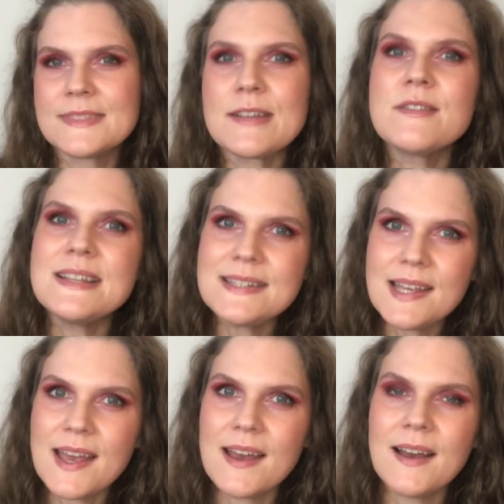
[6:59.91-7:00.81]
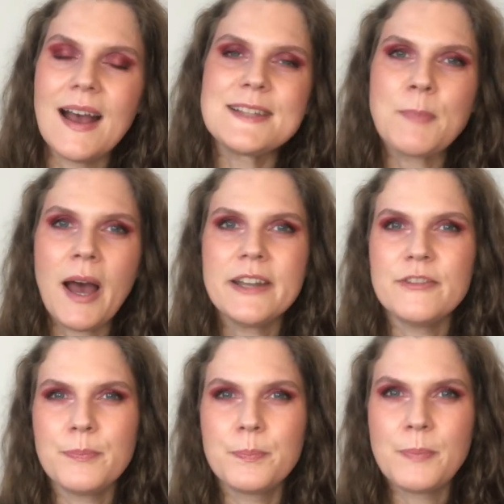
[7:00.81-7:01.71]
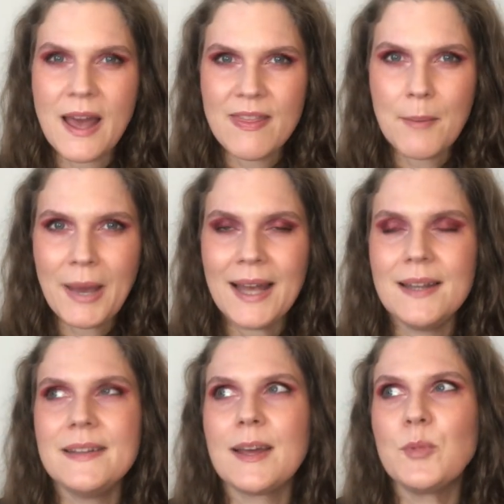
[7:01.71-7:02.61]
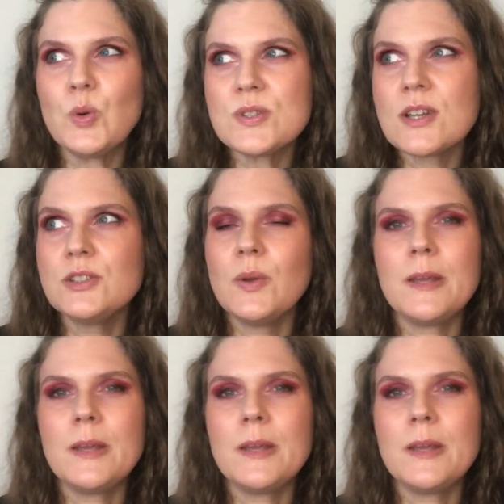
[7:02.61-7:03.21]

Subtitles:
So this year, as part of Pan That palette, I'm also doing